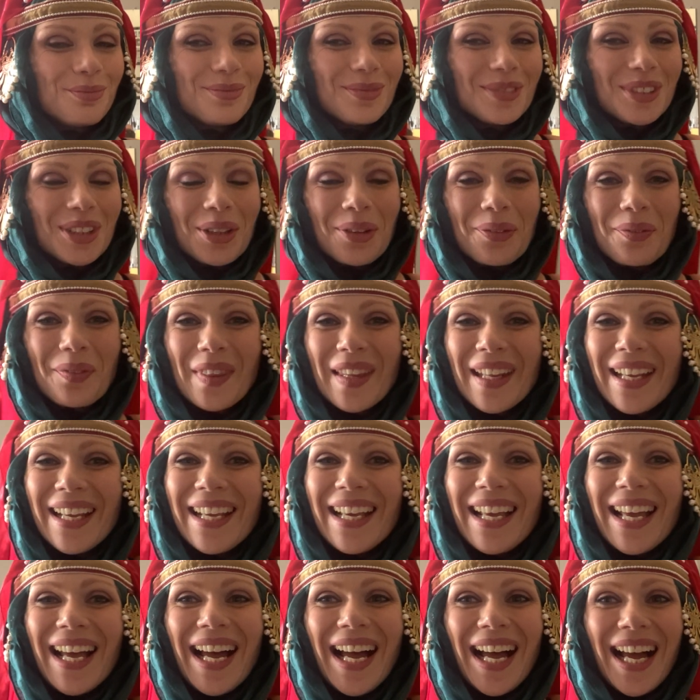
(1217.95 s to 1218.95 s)
So
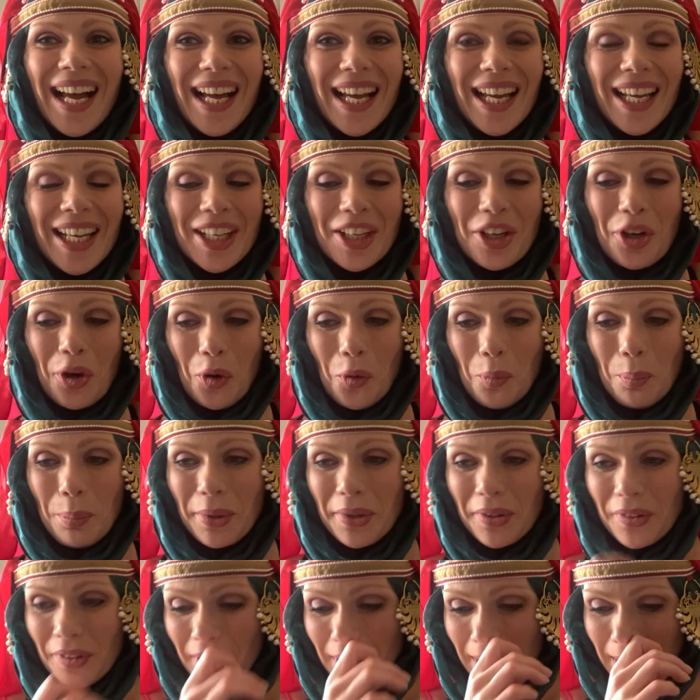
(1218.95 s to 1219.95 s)
I hope
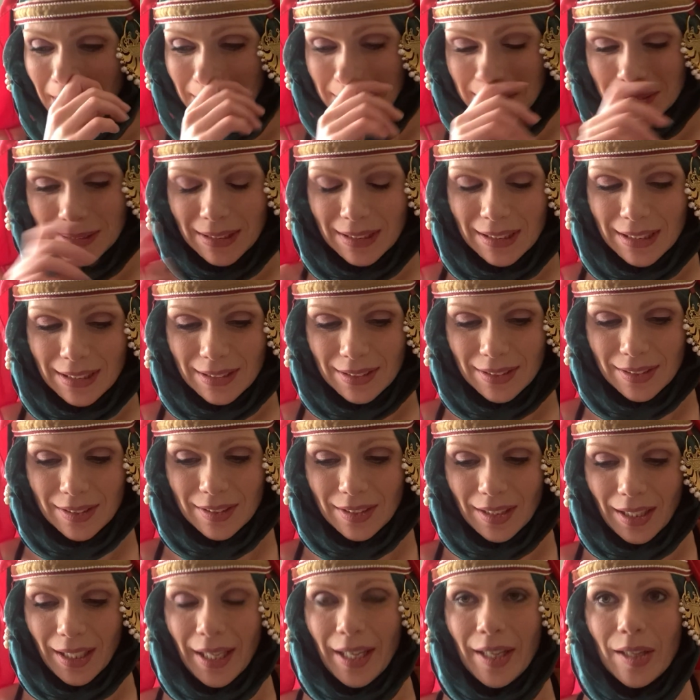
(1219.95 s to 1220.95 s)
that
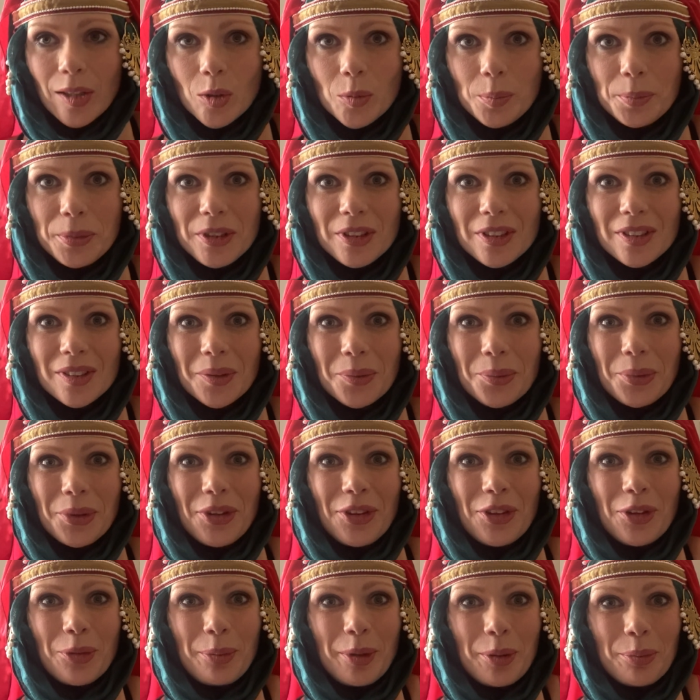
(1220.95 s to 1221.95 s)
this helps
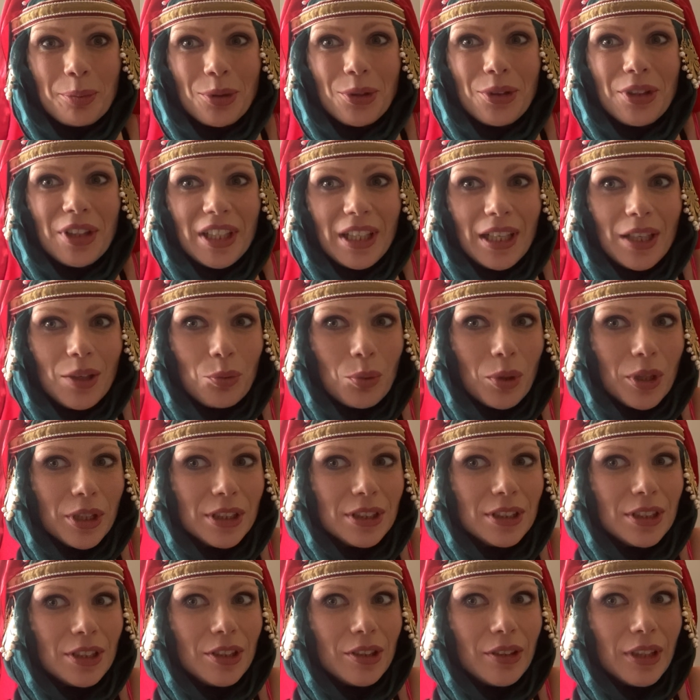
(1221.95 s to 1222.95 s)
with the people that had
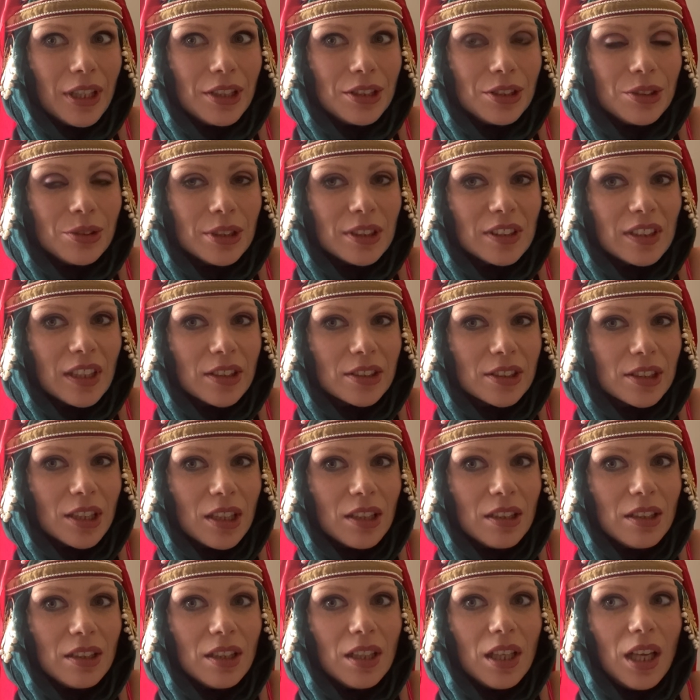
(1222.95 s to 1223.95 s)
wanted to know how to do this
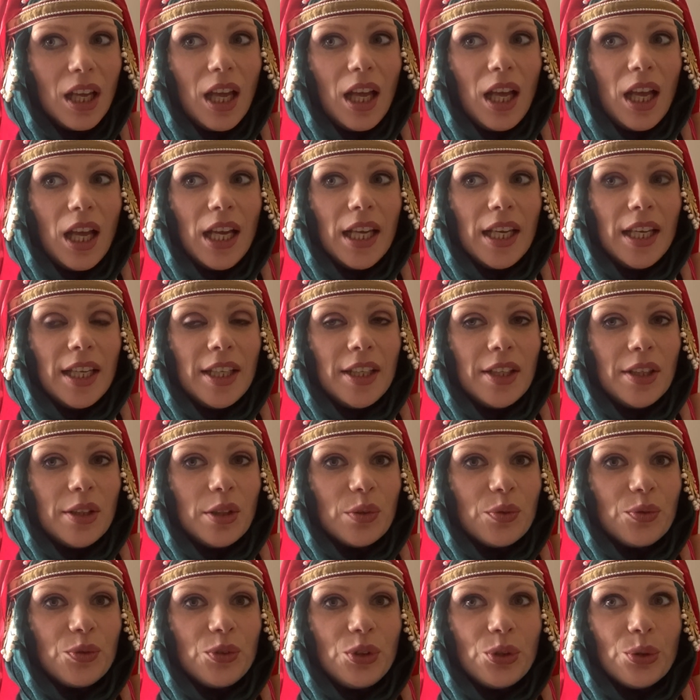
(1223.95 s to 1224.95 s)
hairstyle.
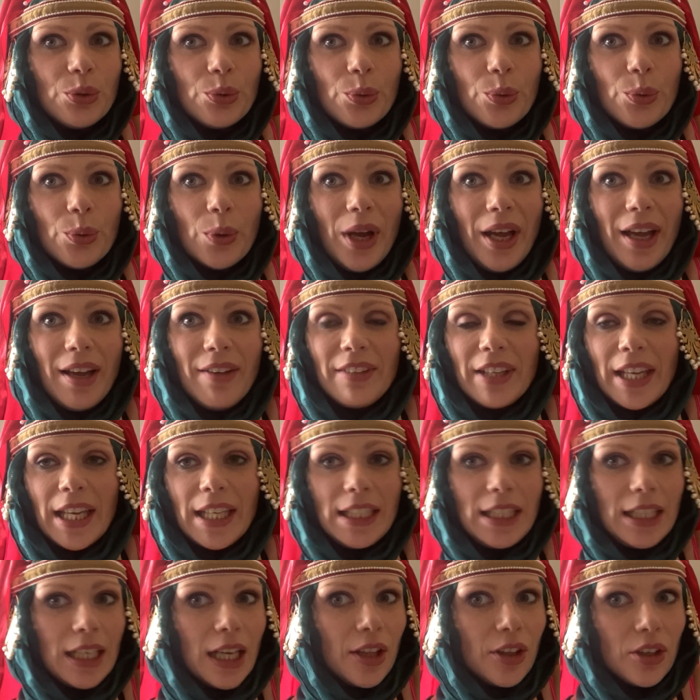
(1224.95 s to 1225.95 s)
If you have
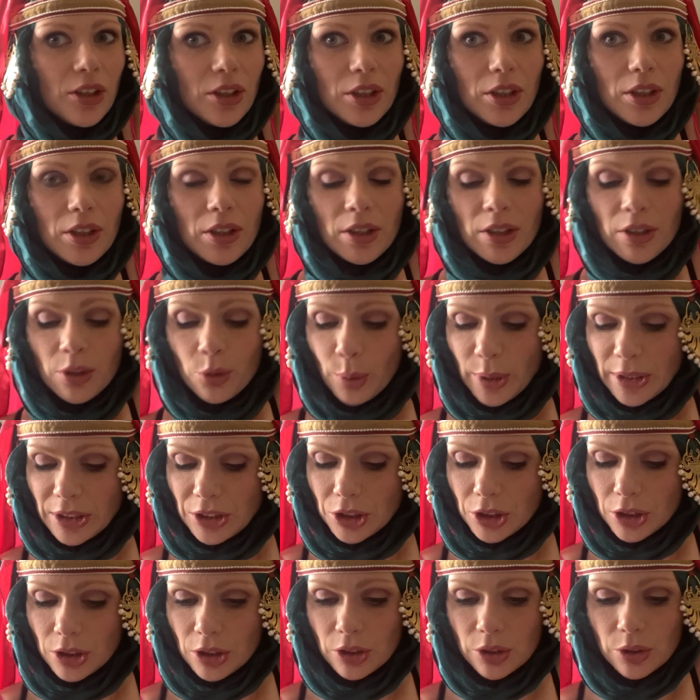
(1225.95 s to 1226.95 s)
any other
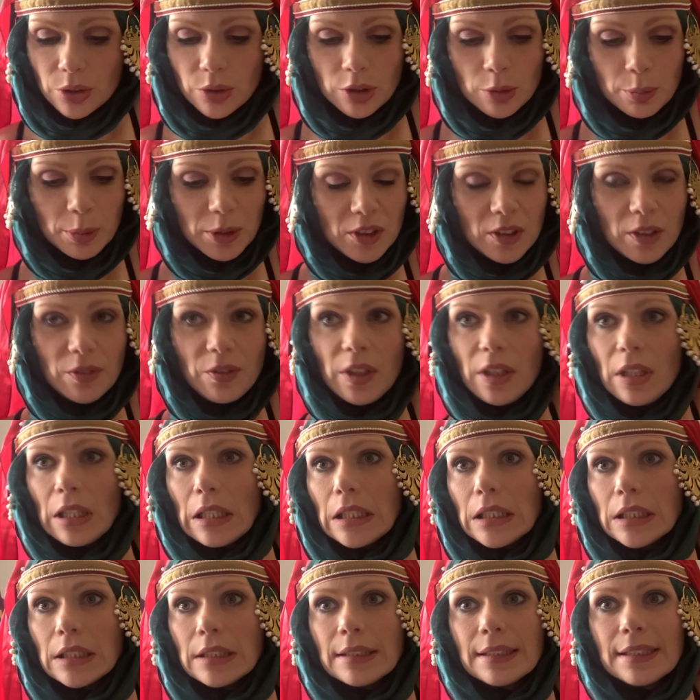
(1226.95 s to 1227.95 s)
questions or specific
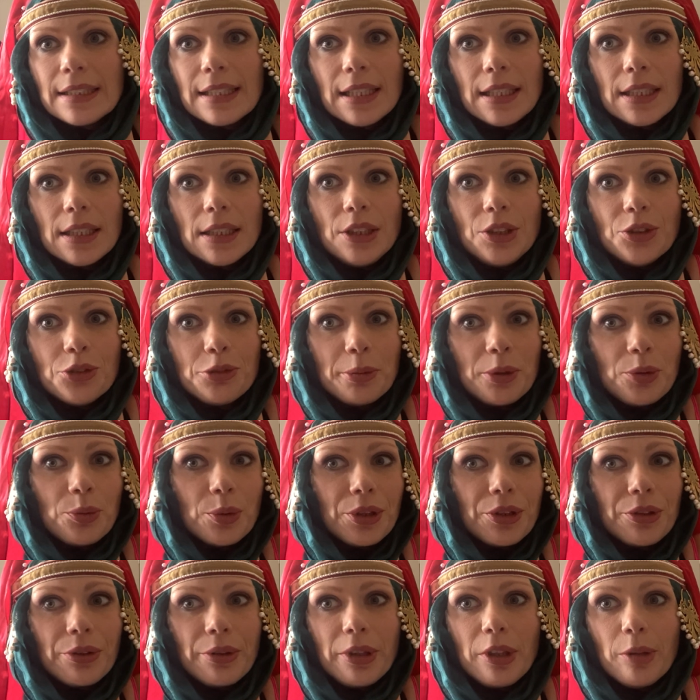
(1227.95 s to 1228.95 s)
things that you've been
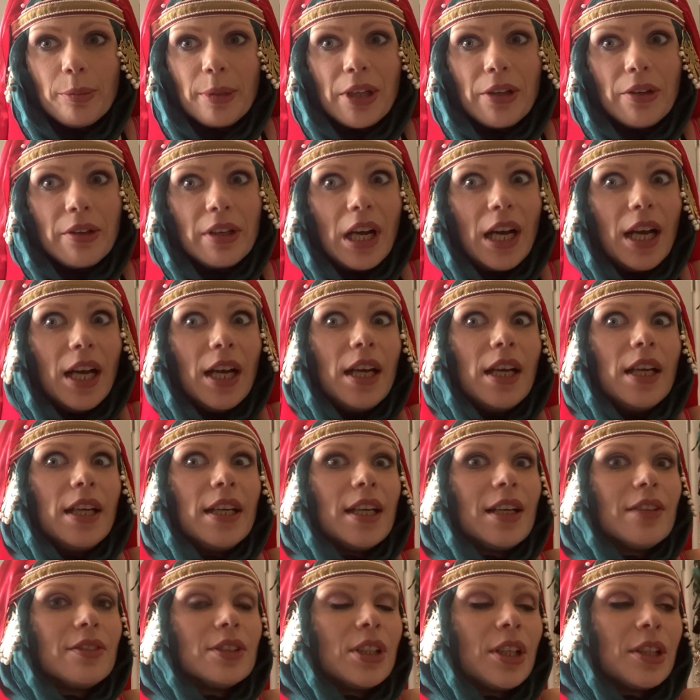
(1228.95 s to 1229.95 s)
wondering about, I
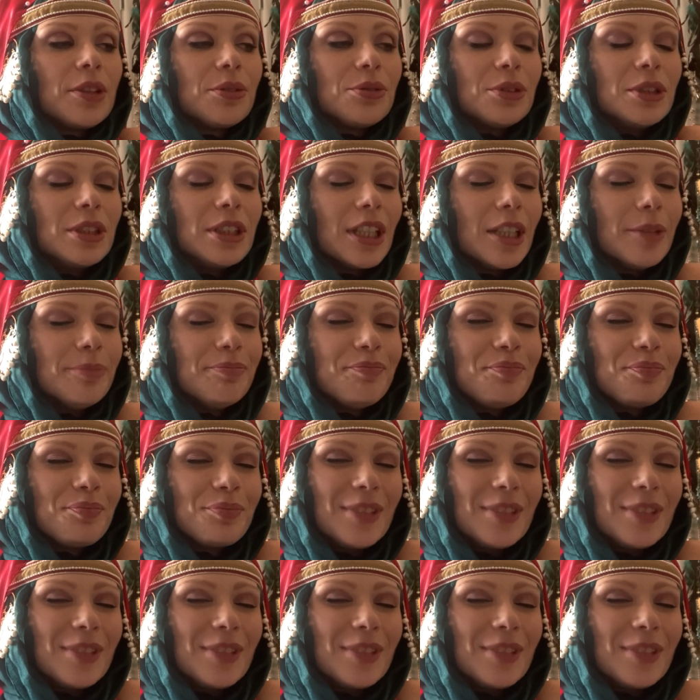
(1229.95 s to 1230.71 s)
have a lot of free time.